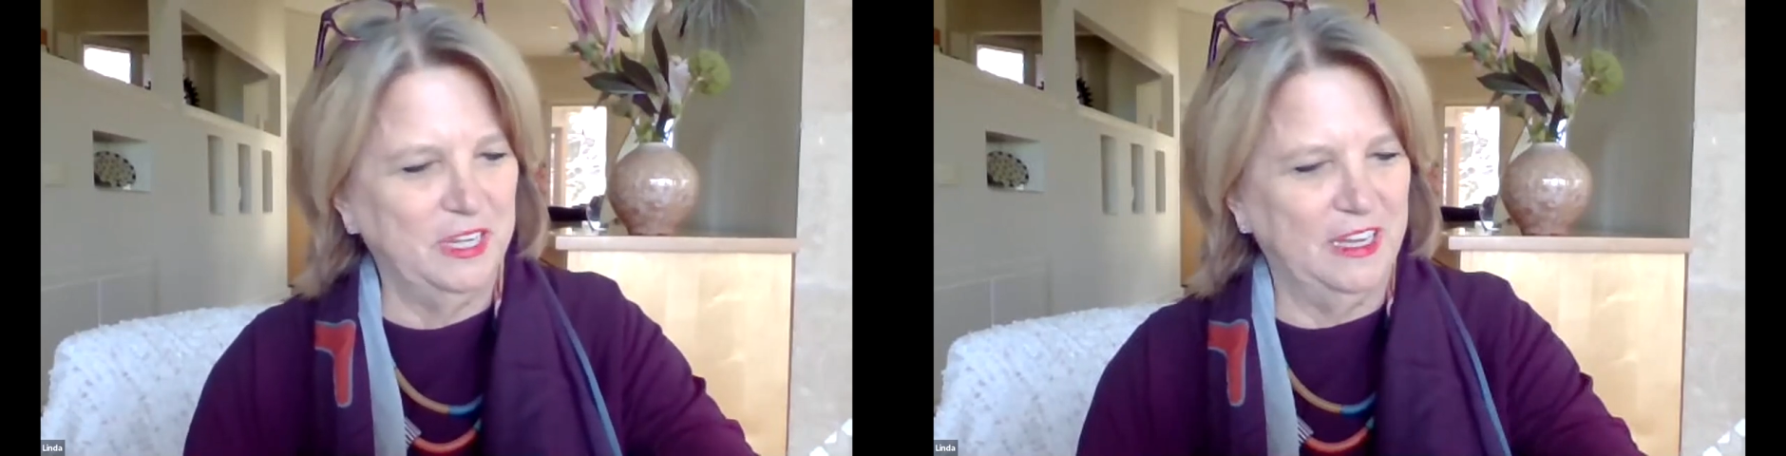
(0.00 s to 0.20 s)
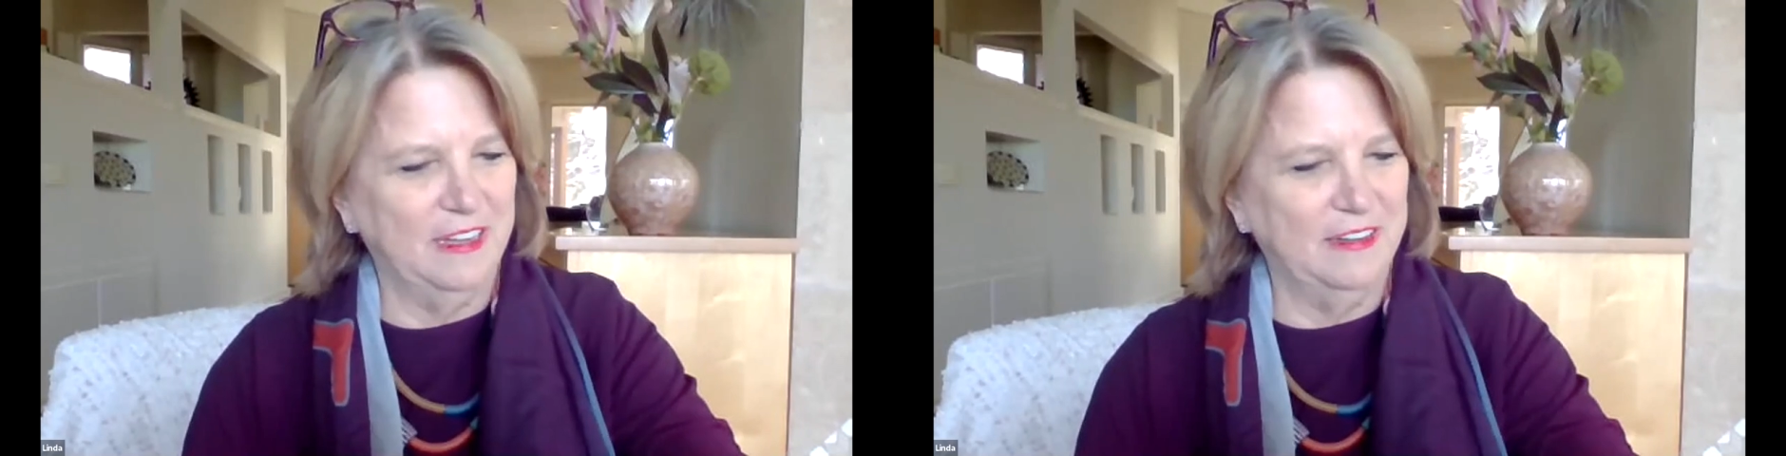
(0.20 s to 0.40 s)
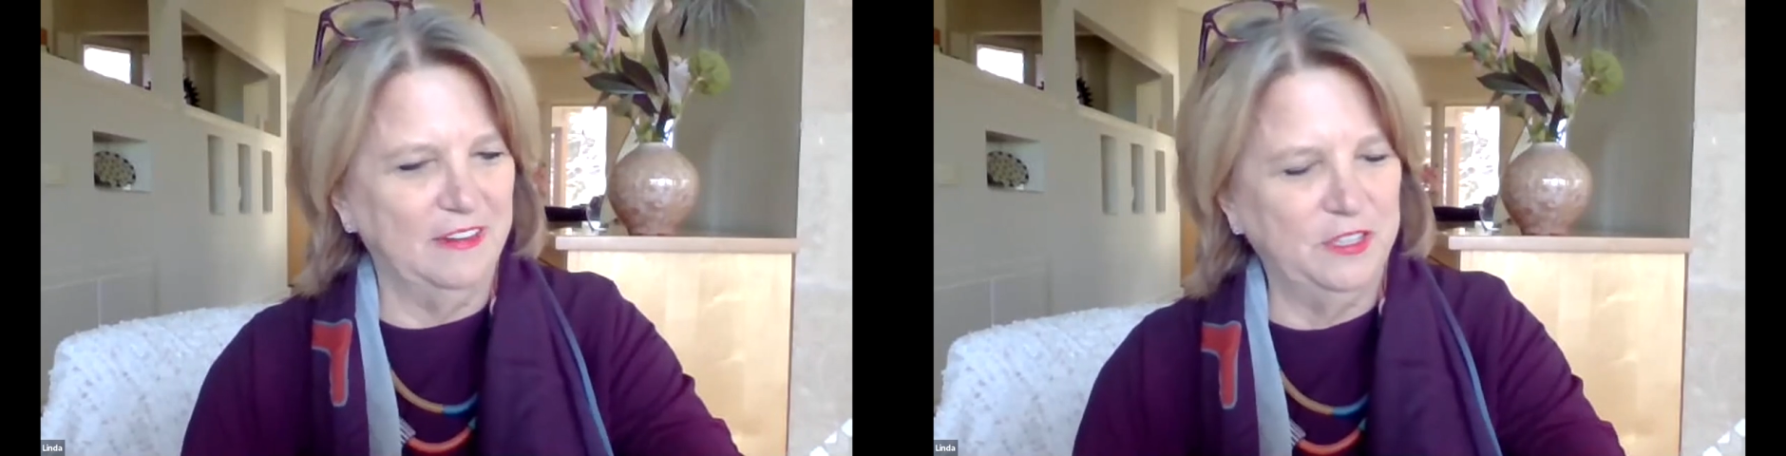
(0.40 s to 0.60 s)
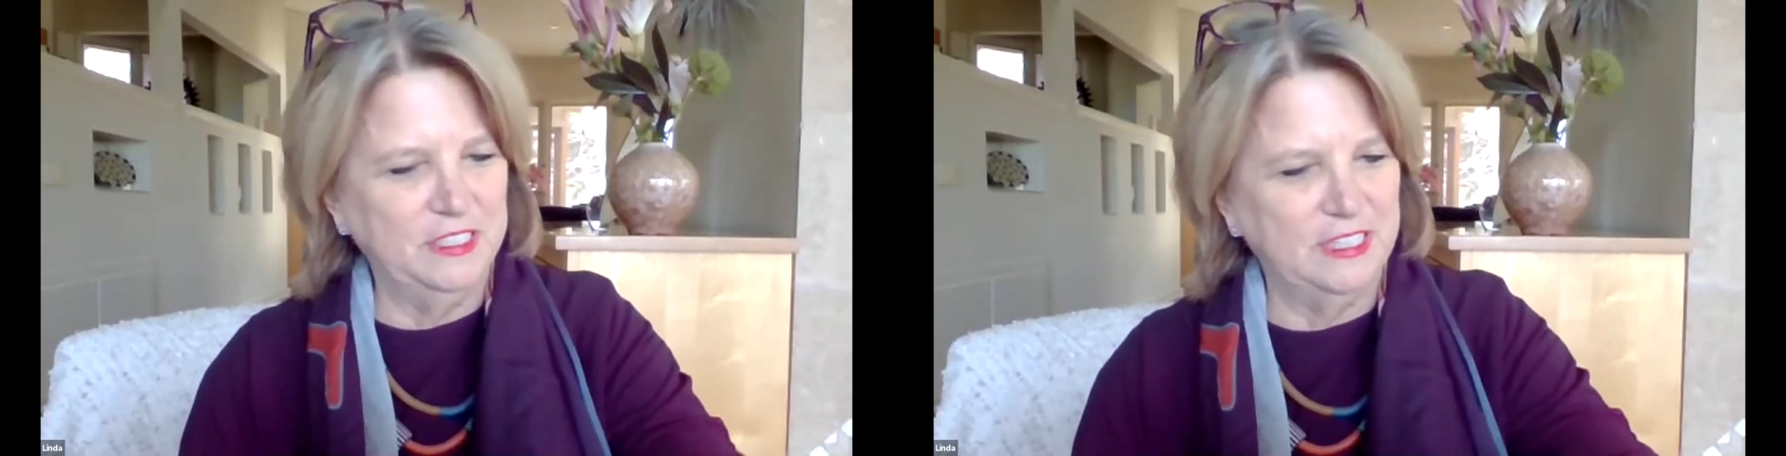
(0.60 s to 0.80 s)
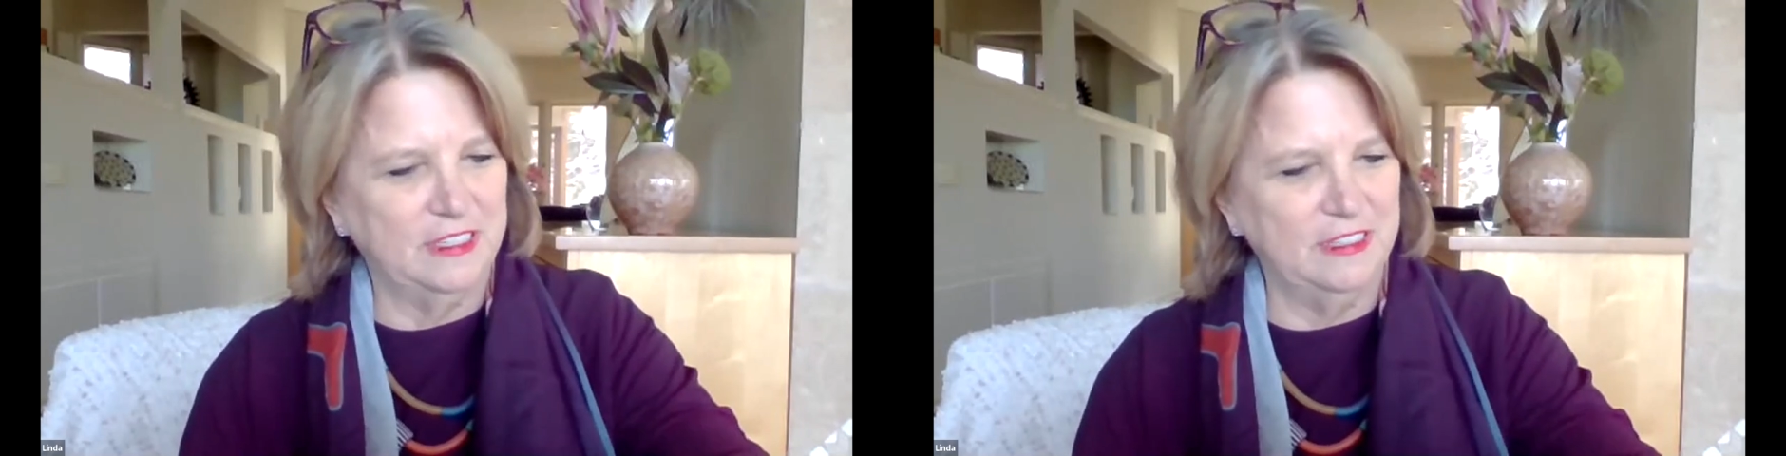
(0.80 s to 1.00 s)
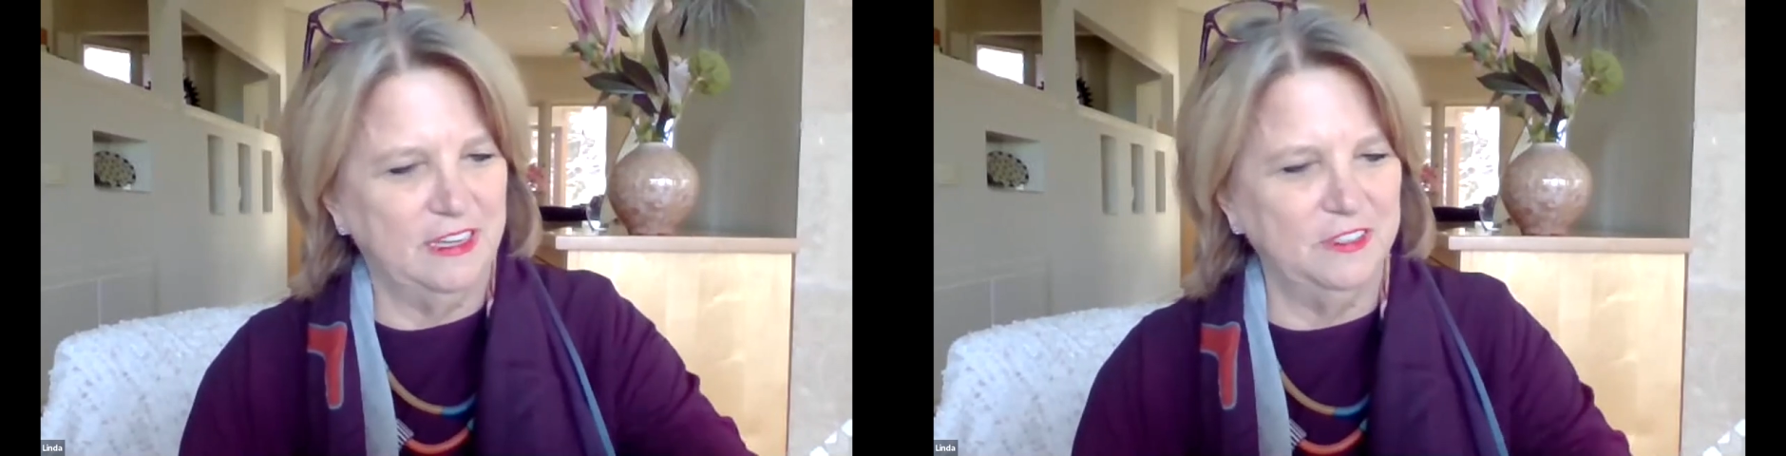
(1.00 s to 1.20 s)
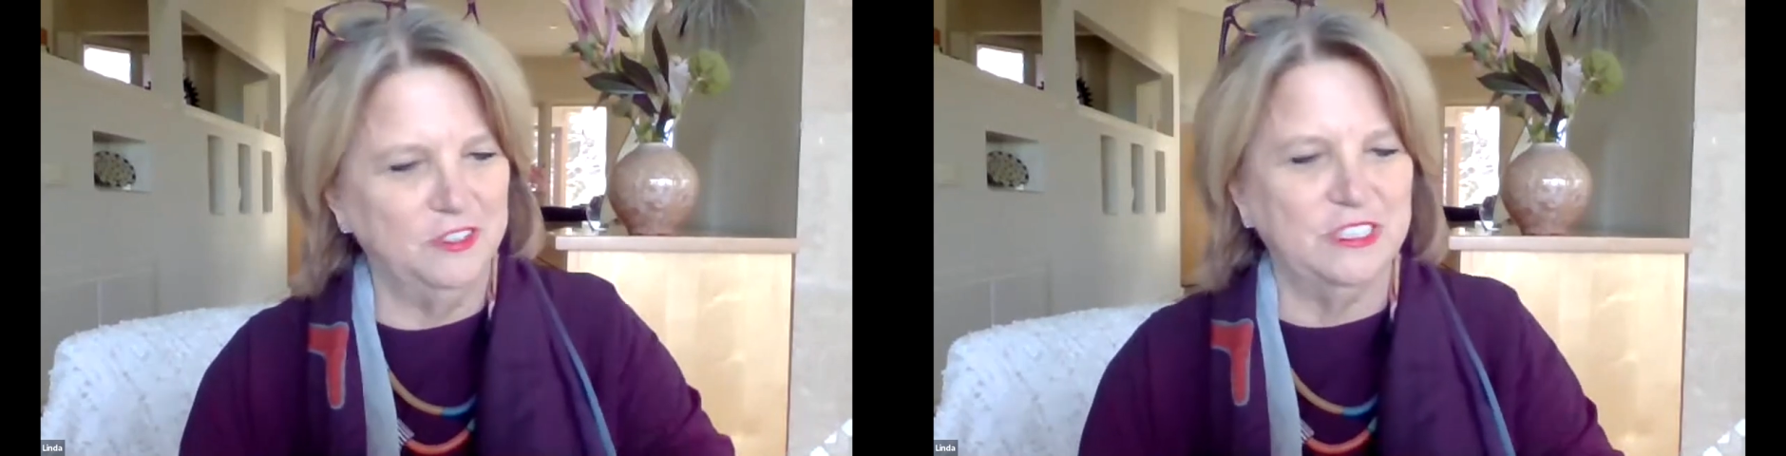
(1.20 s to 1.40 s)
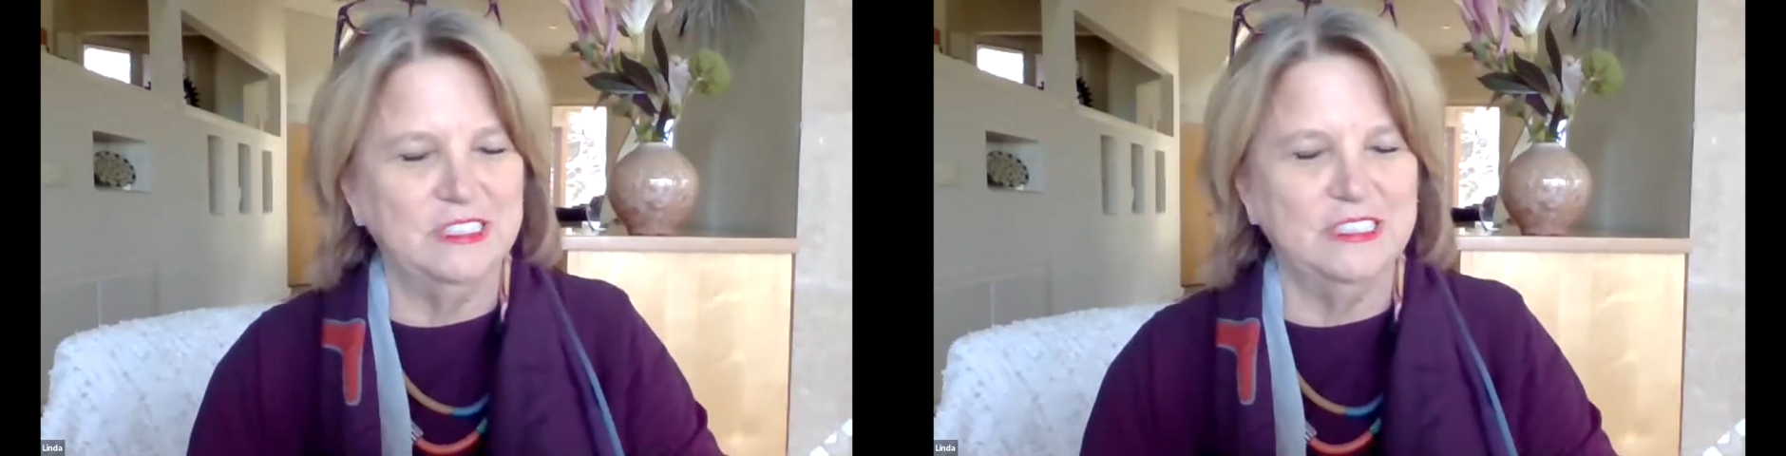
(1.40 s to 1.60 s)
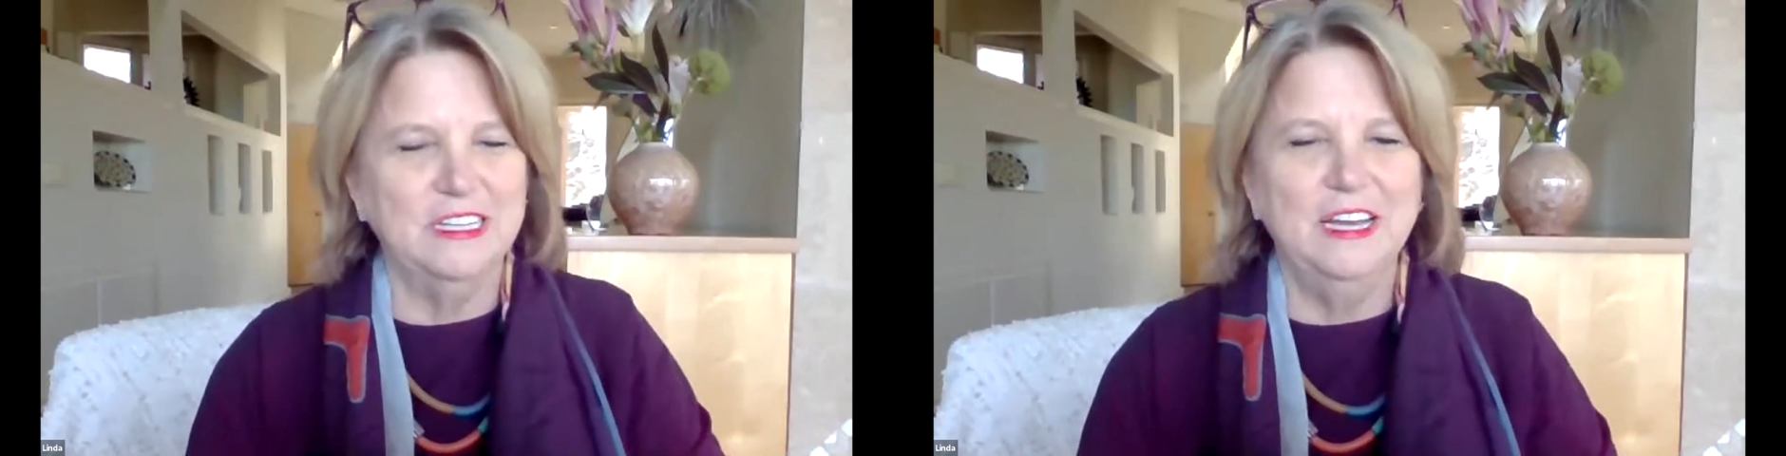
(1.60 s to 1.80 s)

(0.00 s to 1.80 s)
on all these technologies.